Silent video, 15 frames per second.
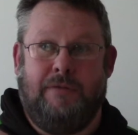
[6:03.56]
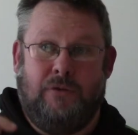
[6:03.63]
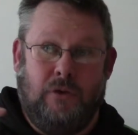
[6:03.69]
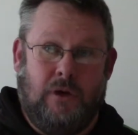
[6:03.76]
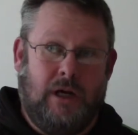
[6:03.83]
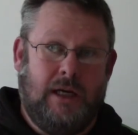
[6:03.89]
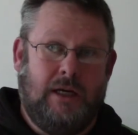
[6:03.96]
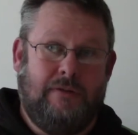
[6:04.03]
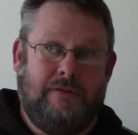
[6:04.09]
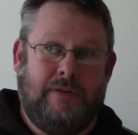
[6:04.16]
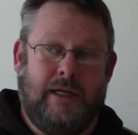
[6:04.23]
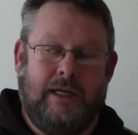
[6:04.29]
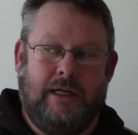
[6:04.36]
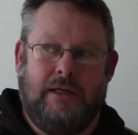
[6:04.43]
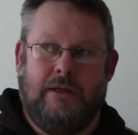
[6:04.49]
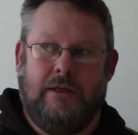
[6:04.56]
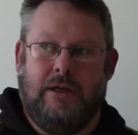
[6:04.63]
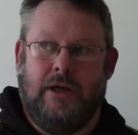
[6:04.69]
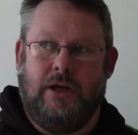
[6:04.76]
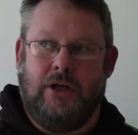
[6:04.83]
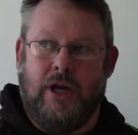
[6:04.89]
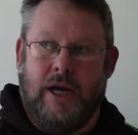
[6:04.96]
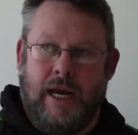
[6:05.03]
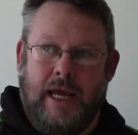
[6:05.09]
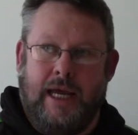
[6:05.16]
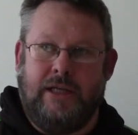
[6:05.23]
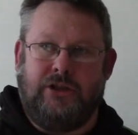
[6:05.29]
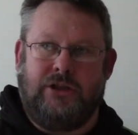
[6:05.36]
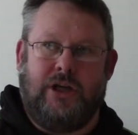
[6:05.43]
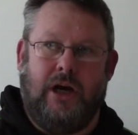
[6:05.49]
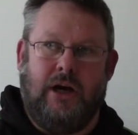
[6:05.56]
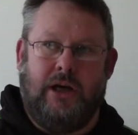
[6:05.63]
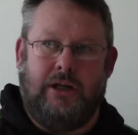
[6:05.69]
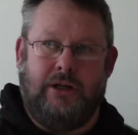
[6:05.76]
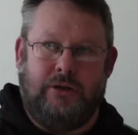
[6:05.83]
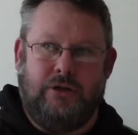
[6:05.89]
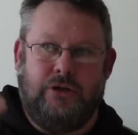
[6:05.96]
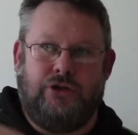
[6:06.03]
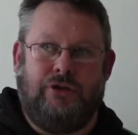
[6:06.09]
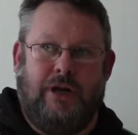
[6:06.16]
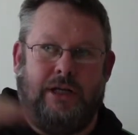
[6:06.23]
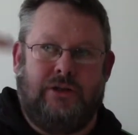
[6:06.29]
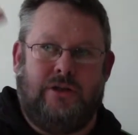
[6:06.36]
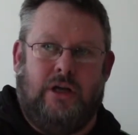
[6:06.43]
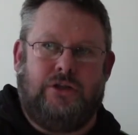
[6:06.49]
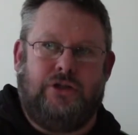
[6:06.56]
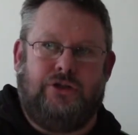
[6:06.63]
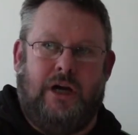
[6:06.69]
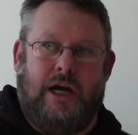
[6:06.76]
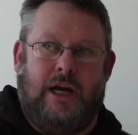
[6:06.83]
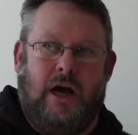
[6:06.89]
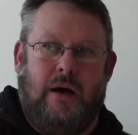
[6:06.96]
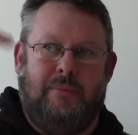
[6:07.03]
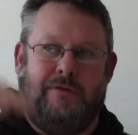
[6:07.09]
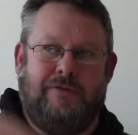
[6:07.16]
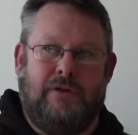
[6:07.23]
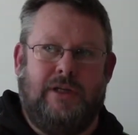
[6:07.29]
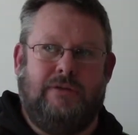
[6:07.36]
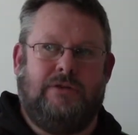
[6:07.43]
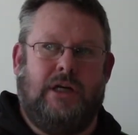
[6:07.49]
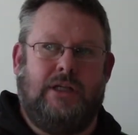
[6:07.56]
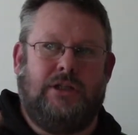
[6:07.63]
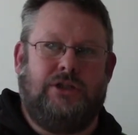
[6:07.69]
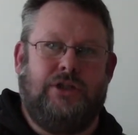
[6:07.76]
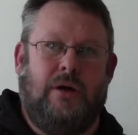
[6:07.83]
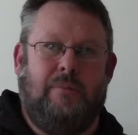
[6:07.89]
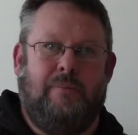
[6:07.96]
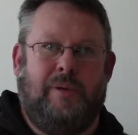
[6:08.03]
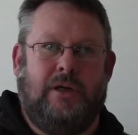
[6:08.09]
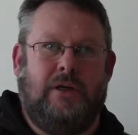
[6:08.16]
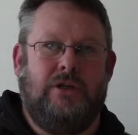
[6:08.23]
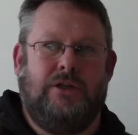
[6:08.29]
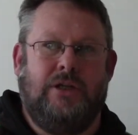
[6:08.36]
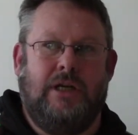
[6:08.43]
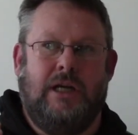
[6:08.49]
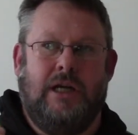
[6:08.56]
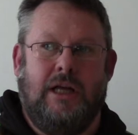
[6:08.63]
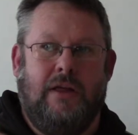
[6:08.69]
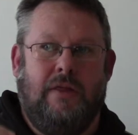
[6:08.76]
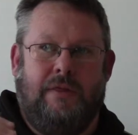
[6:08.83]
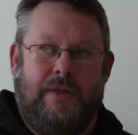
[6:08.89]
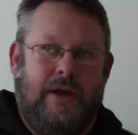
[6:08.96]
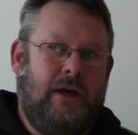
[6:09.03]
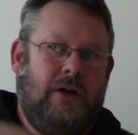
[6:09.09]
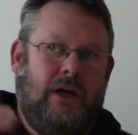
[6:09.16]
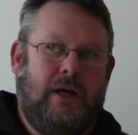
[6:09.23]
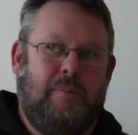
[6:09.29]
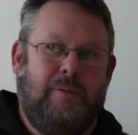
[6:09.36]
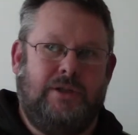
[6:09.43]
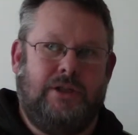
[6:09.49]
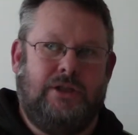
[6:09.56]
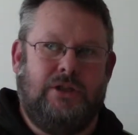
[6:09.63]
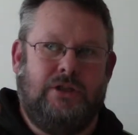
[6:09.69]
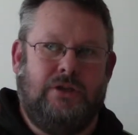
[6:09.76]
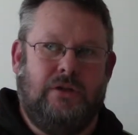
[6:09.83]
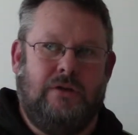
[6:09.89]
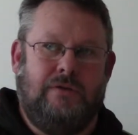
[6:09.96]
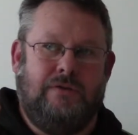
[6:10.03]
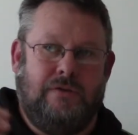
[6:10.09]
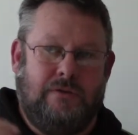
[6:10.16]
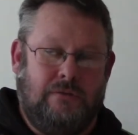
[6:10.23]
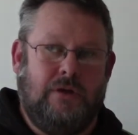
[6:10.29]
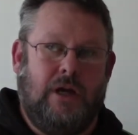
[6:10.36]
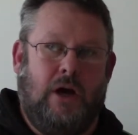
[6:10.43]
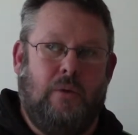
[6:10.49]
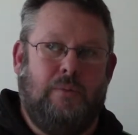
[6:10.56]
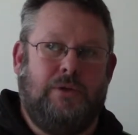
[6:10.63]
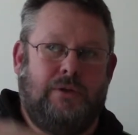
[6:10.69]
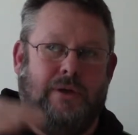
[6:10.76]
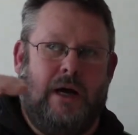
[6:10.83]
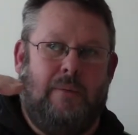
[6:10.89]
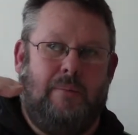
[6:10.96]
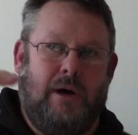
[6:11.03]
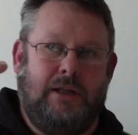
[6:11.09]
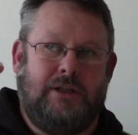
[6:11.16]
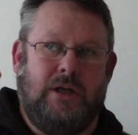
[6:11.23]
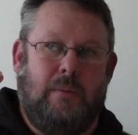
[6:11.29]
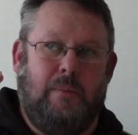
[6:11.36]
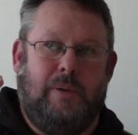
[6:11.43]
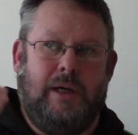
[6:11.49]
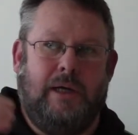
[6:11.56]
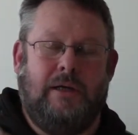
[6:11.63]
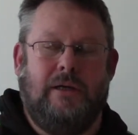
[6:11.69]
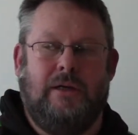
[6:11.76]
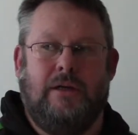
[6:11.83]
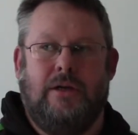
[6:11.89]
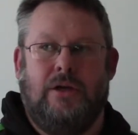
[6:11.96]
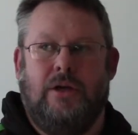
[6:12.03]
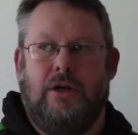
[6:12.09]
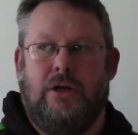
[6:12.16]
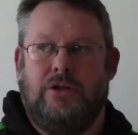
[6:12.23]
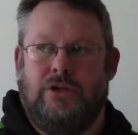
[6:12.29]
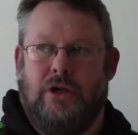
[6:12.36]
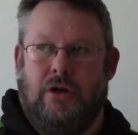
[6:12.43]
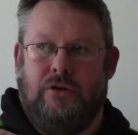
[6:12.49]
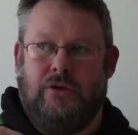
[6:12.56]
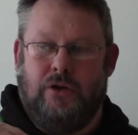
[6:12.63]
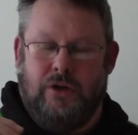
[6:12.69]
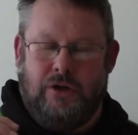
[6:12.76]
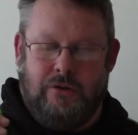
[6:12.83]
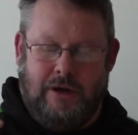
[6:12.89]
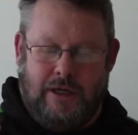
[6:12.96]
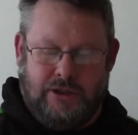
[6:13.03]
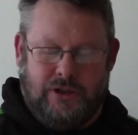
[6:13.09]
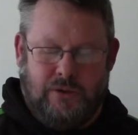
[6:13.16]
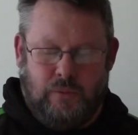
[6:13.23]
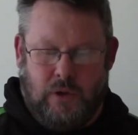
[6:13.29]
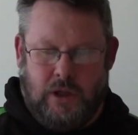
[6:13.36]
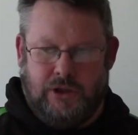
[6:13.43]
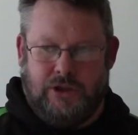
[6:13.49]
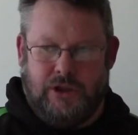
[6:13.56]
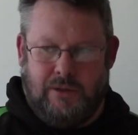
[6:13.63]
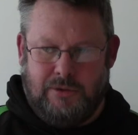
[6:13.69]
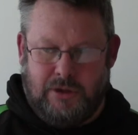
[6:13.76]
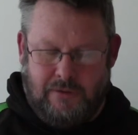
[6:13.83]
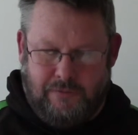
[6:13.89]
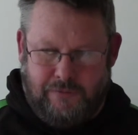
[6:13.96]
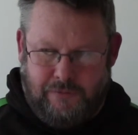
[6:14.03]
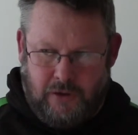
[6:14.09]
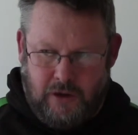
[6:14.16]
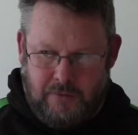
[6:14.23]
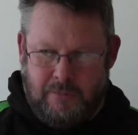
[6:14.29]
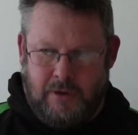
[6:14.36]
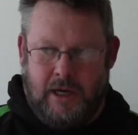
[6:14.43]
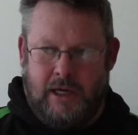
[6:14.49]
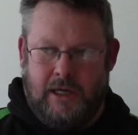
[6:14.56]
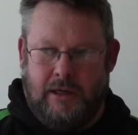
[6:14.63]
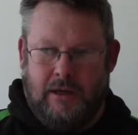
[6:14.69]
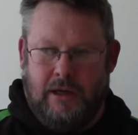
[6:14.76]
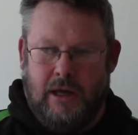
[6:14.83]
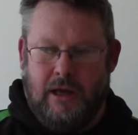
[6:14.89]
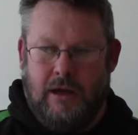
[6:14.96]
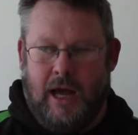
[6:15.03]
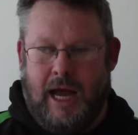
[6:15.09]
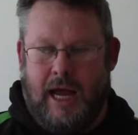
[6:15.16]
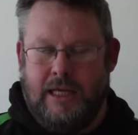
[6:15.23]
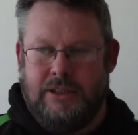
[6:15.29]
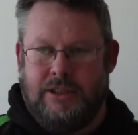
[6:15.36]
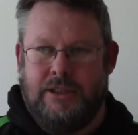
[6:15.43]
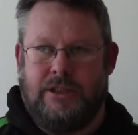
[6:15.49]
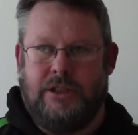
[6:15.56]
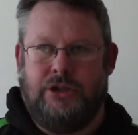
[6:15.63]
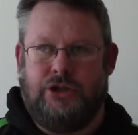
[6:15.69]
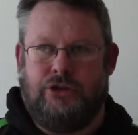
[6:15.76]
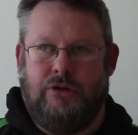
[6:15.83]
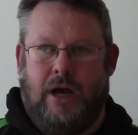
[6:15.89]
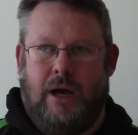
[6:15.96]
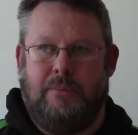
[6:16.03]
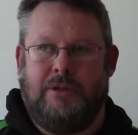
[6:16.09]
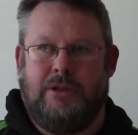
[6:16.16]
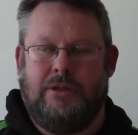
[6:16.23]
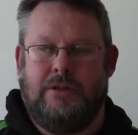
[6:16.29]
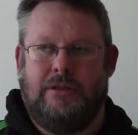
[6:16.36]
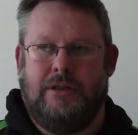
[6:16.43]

you are lifting, your knees start to straighten up before they start to jump, because they're not in a position to have helped you out by jumping. So you're actually watching them. So I've followed my hands into the straps.